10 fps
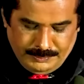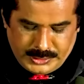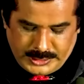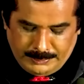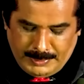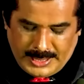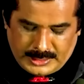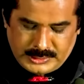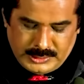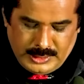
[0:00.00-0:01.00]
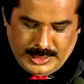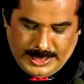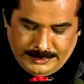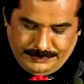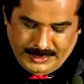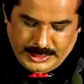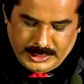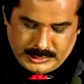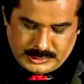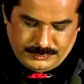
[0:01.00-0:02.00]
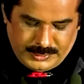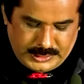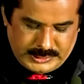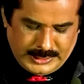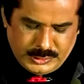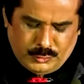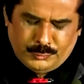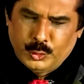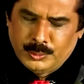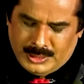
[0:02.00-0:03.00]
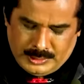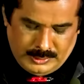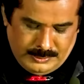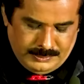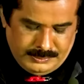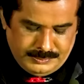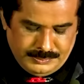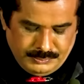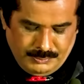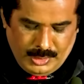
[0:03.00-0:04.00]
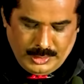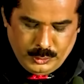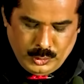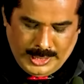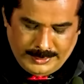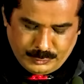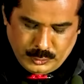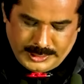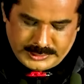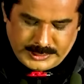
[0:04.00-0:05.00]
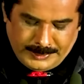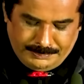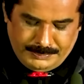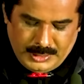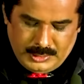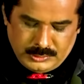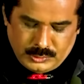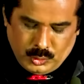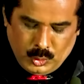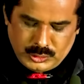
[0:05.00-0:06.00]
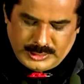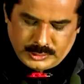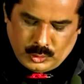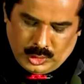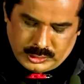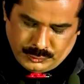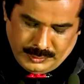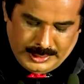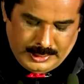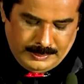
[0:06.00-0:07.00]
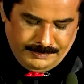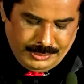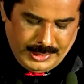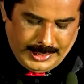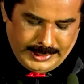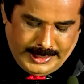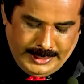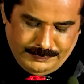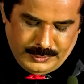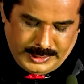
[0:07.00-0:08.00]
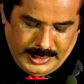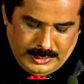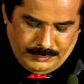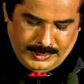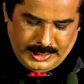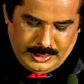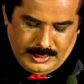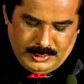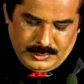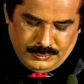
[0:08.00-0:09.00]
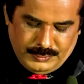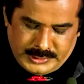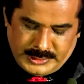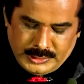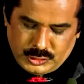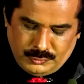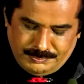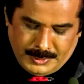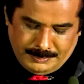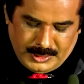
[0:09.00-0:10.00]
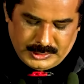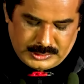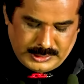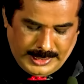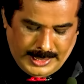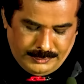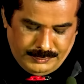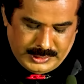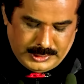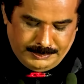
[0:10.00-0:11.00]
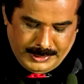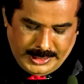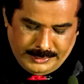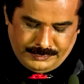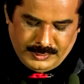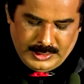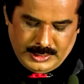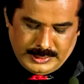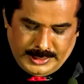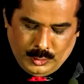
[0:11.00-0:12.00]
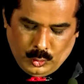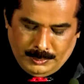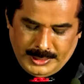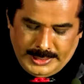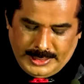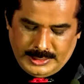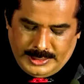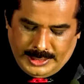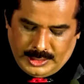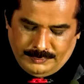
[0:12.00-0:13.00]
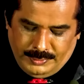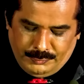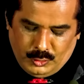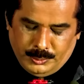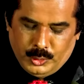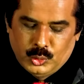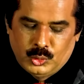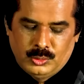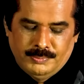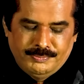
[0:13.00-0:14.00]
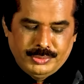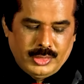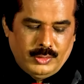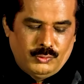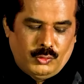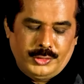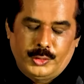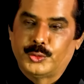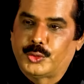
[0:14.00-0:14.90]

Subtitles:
setbacks, and failures with a sense of humor. You have to accept those as God's will and keep working away with sense of purpose and with the belief that nobody can take away from you what you